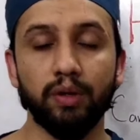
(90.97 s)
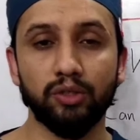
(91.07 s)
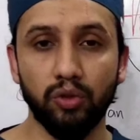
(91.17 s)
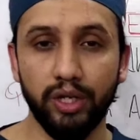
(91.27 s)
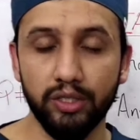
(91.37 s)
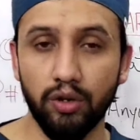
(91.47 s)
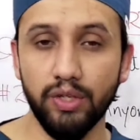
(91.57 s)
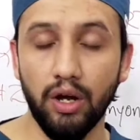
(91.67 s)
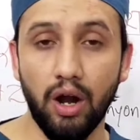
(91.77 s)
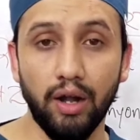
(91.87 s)
musculature of
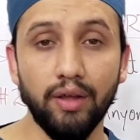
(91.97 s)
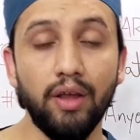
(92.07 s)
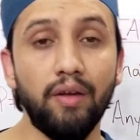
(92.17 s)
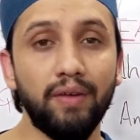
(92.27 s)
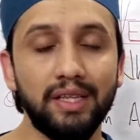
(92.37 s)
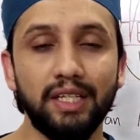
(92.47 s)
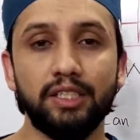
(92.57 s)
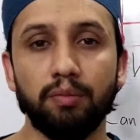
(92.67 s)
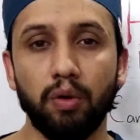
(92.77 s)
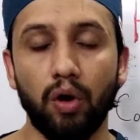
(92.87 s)
the heart, when there
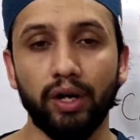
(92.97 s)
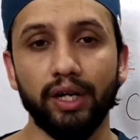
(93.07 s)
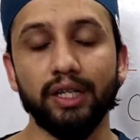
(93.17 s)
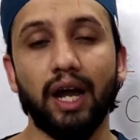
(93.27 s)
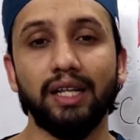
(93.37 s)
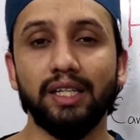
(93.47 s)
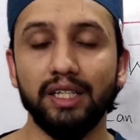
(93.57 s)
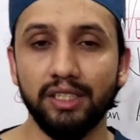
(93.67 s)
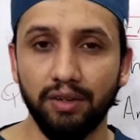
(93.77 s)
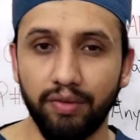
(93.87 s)
is a blockage, either
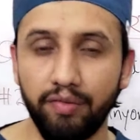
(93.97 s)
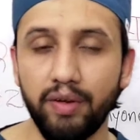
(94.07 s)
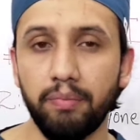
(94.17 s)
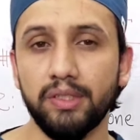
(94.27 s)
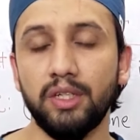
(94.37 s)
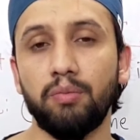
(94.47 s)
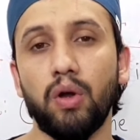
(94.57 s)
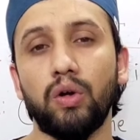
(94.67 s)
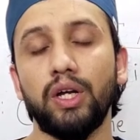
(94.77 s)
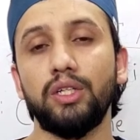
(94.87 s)
it is a 50%
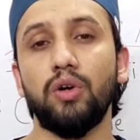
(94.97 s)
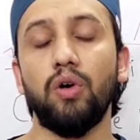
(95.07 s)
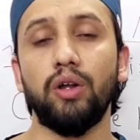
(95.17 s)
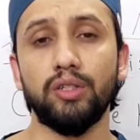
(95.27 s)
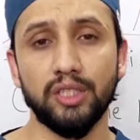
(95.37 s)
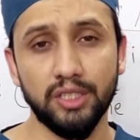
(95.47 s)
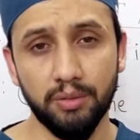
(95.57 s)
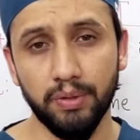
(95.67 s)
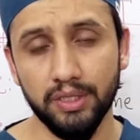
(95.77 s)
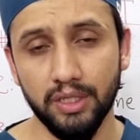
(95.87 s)
blockage or
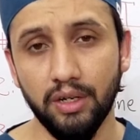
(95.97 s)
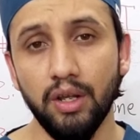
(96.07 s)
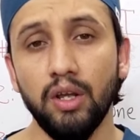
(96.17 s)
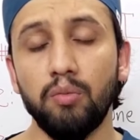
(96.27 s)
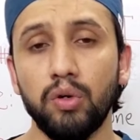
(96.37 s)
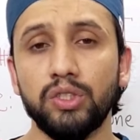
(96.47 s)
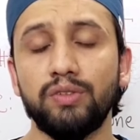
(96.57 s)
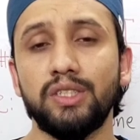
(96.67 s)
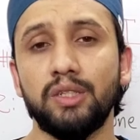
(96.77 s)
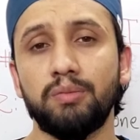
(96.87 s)
60%. Most
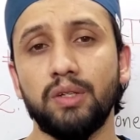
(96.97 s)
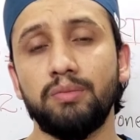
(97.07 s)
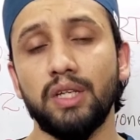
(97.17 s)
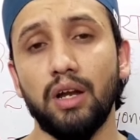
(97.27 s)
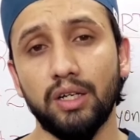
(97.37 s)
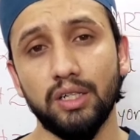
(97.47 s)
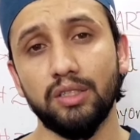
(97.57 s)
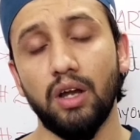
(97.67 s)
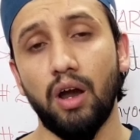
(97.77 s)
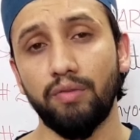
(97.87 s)
of the symptoms
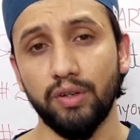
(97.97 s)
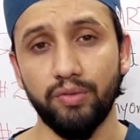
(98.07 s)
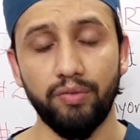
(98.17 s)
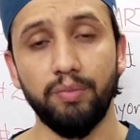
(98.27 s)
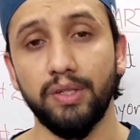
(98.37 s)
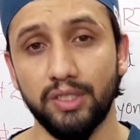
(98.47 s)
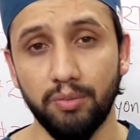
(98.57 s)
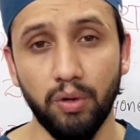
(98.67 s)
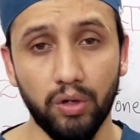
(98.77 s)
occurs after 50%